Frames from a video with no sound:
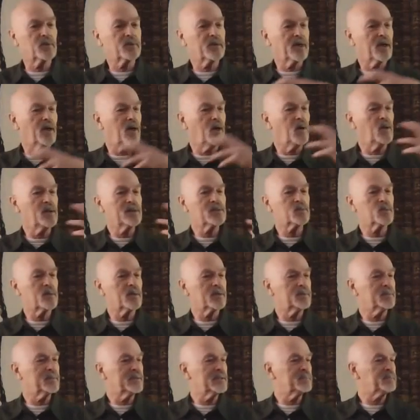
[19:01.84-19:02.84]
they always
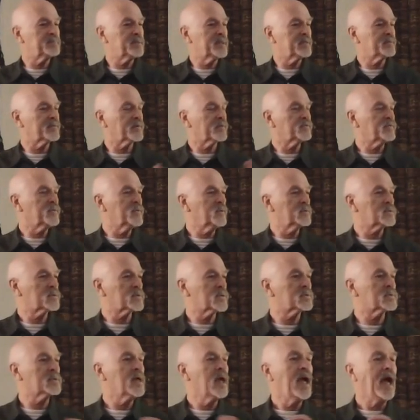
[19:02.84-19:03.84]
wanted me to play for funerals
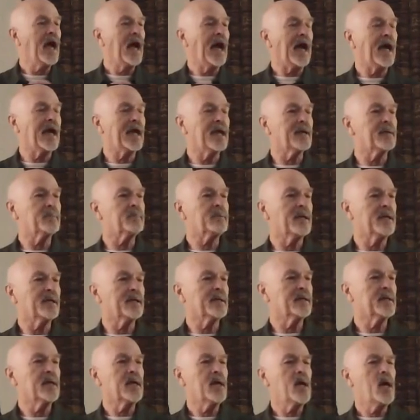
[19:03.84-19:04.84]
because I
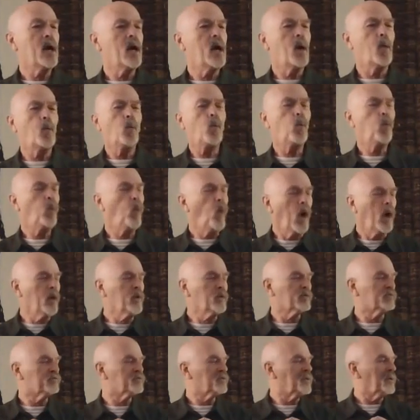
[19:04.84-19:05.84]
play
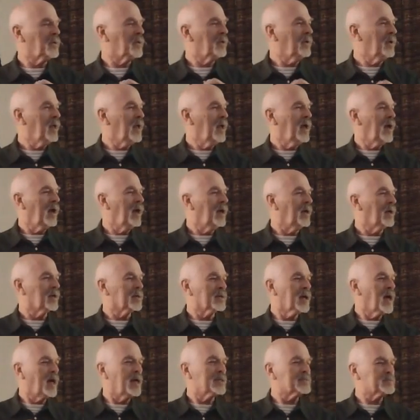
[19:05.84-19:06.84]
wonderful
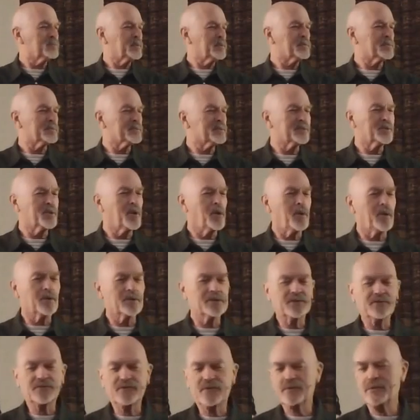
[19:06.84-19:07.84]
gospel
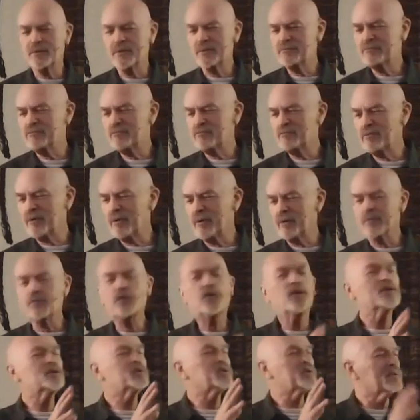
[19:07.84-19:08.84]
songs,
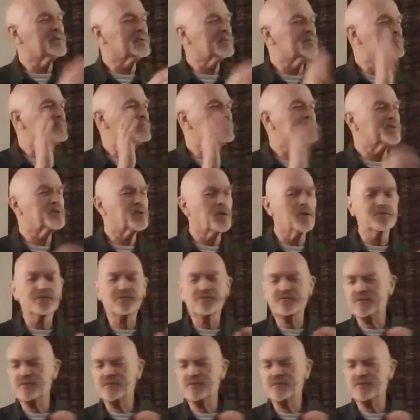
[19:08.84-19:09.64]
Christian songs.